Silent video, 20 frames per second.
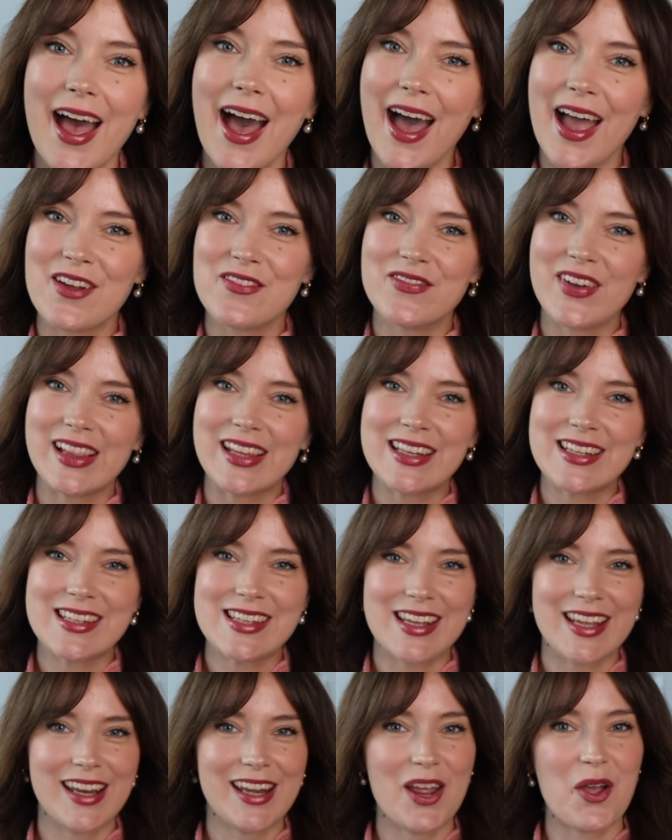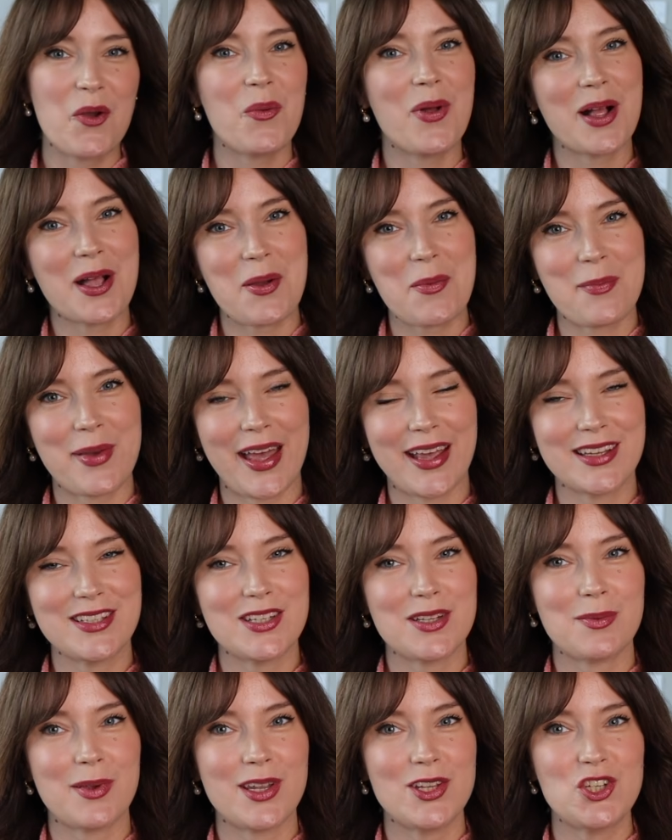Hi, I'm Valentina. Welcome back
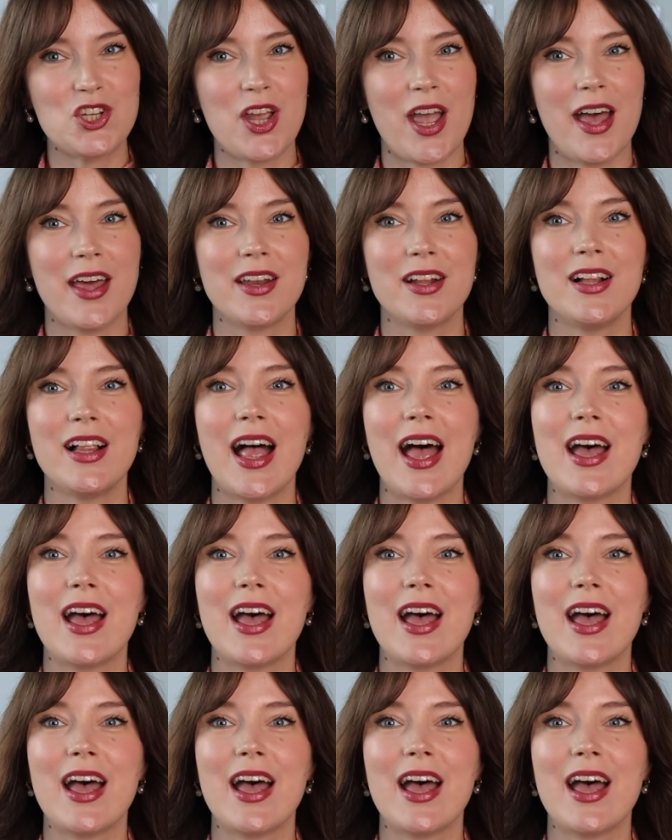to my channel.